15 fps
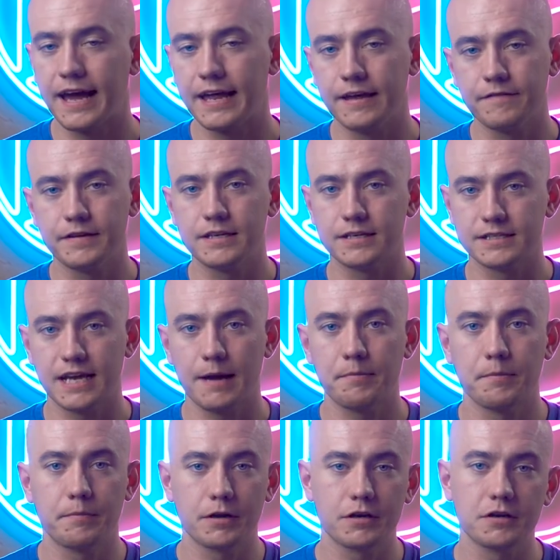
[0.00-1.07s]
that if it does
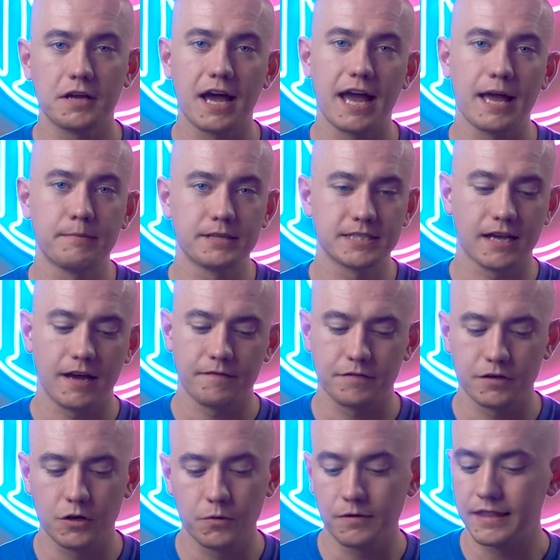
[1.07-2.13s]
happen. But good guy MSI
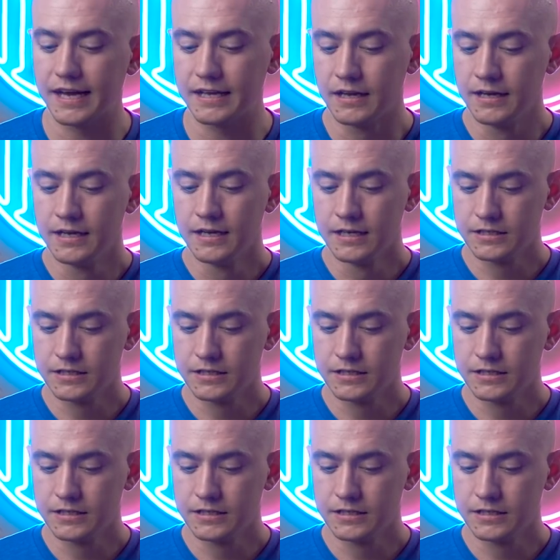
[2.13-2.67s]
for doing that.